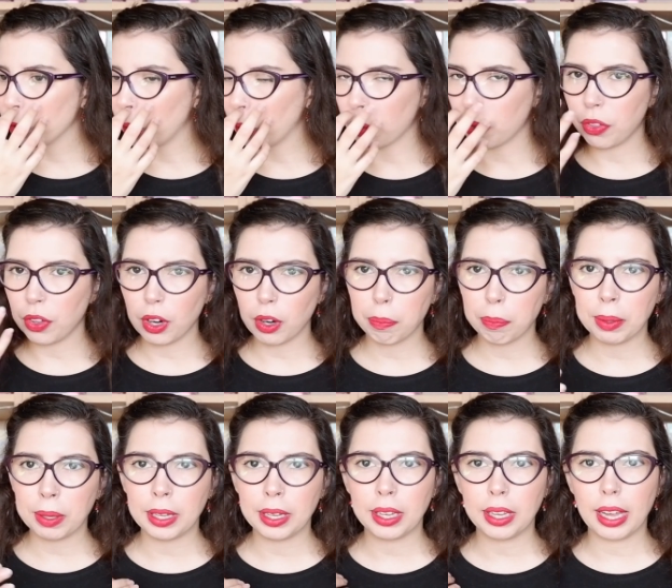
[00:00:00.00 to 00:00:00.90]
you know,
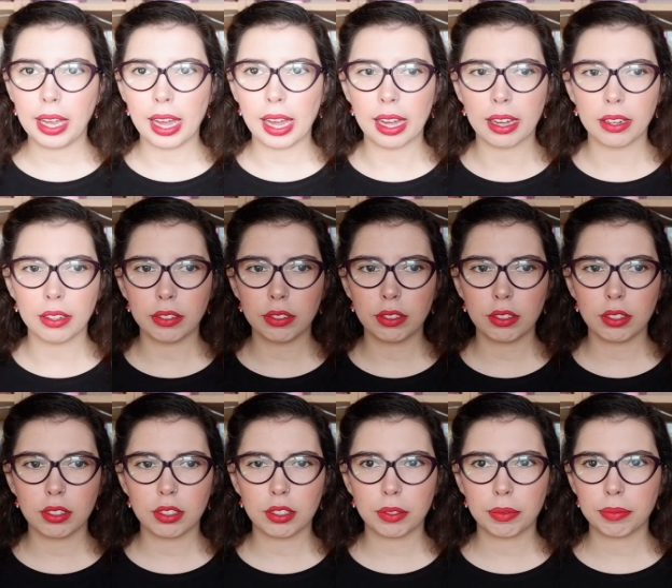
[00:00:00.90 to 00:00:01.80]
therapy
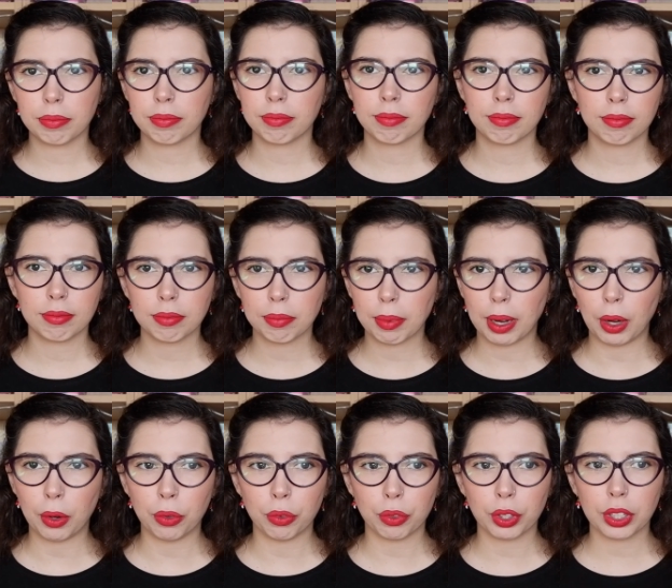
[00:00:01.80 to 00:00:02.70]
and
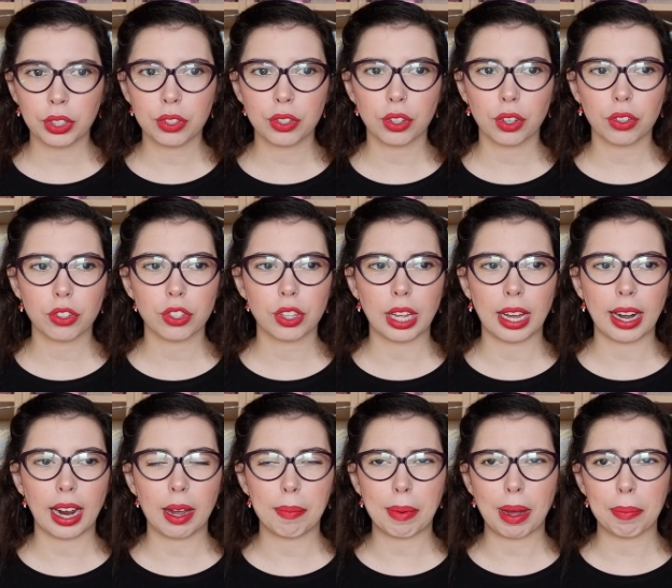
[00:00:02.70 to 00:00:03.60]
my own research
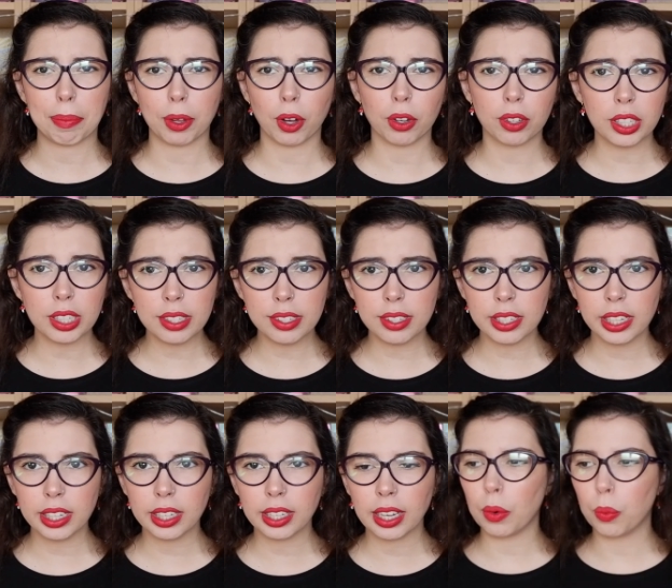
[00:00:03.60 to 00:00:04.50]
that I might be
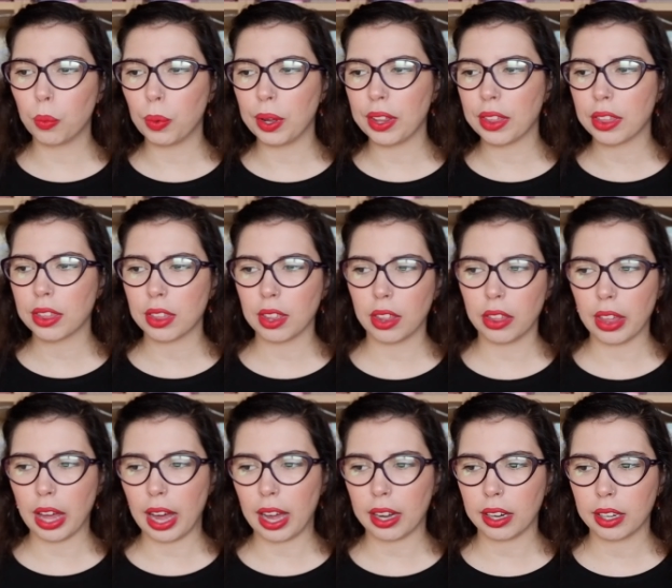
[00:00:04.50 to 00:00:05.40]
autistic. With
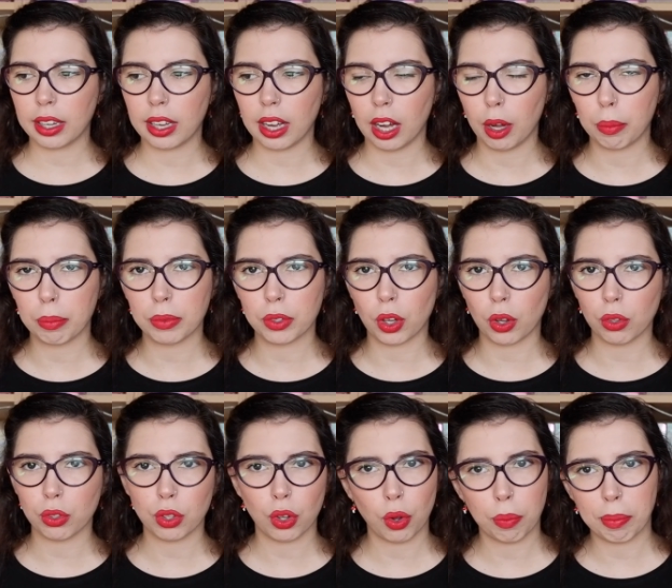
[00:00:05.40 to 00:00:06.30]
that comes
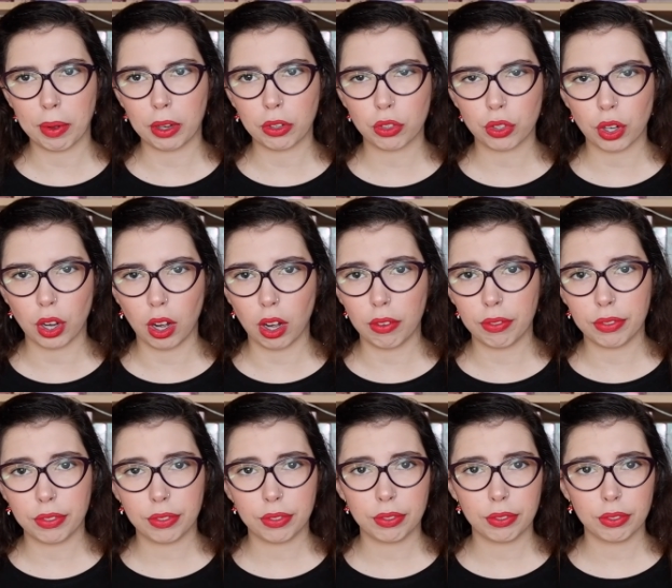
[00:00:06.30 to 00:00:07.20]
also a bunch
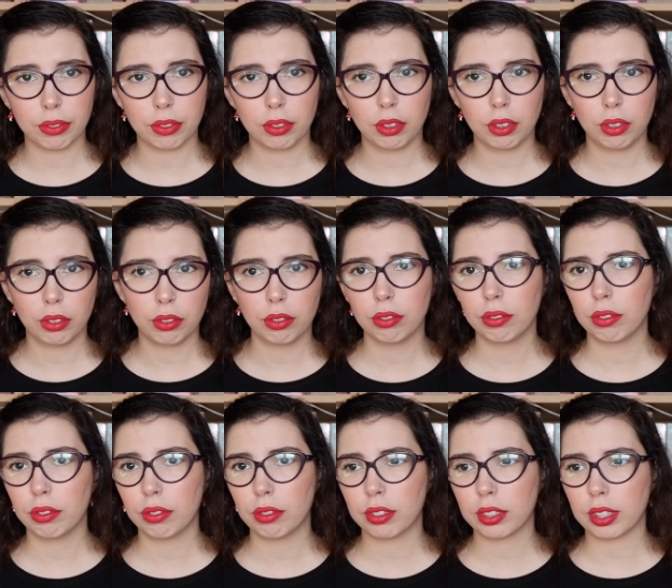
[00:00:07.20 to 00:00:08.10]
of
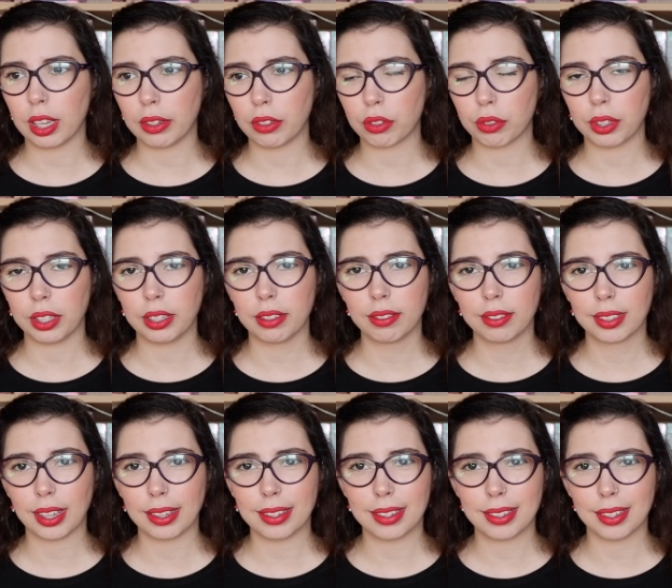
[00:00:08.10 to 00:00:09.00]
sensory
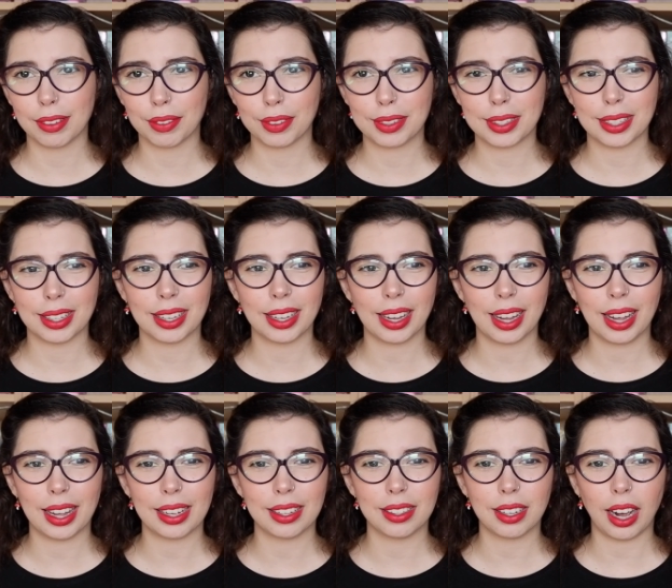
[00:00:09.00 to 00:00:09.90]
sensitivity,
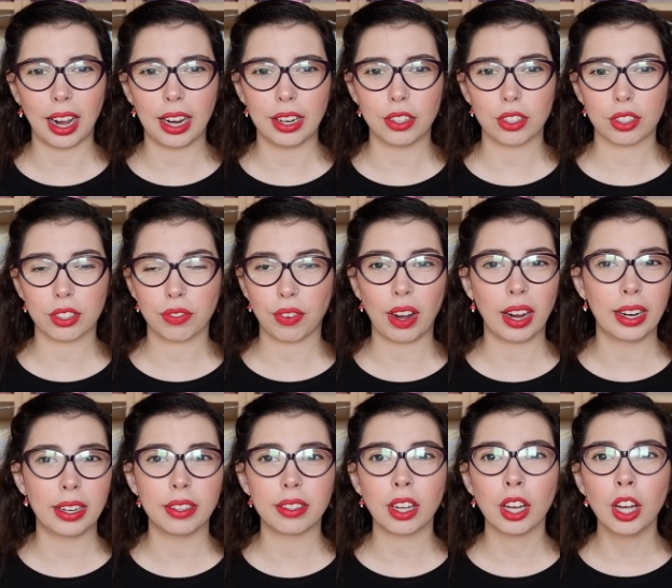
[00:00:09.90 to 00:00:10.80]
and I just
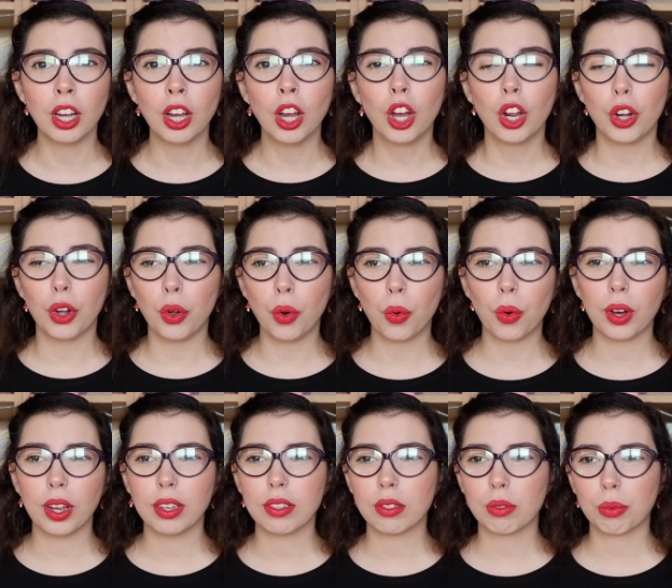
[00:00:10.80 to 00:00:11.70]
find
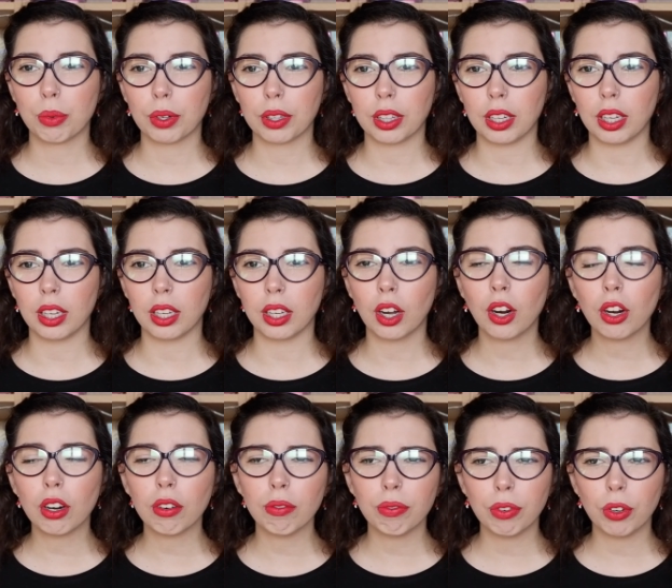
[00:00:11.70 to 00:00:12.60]
noise really
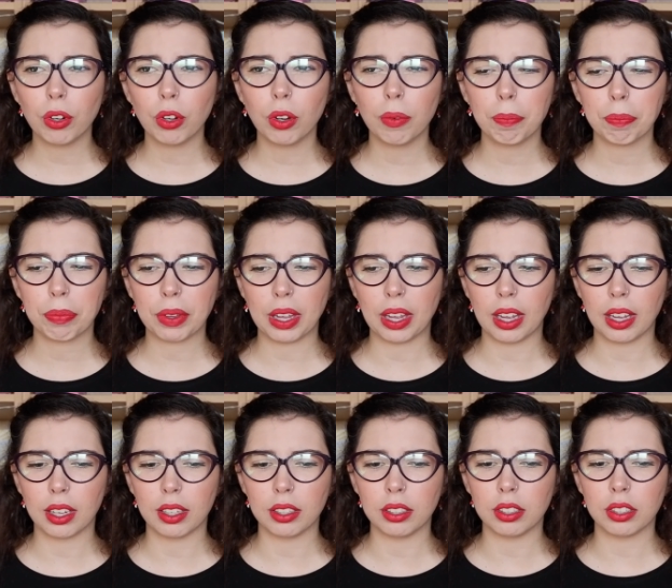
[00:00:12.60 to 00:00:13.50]
hurtful
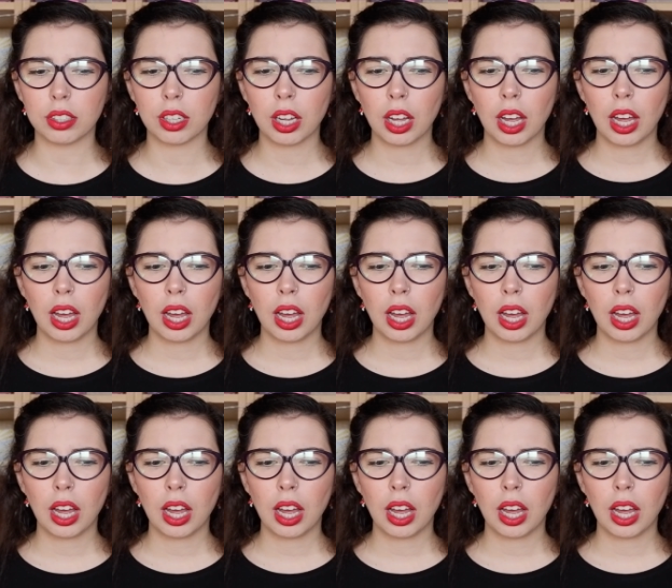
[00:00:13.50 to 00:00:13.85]
and